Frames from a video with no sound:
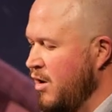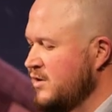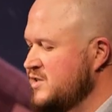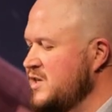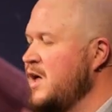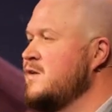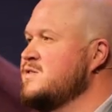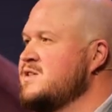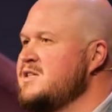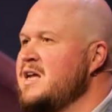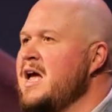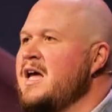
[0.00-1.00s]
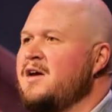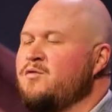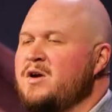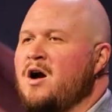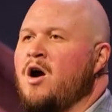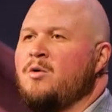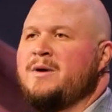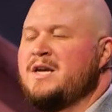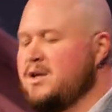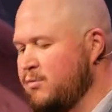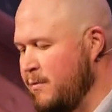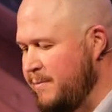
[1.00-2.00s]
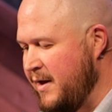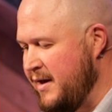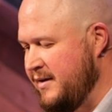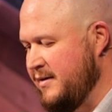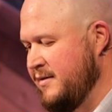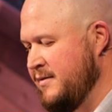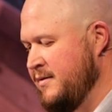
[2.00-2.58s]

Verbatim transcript: ourselves today? If we are, we need to repent.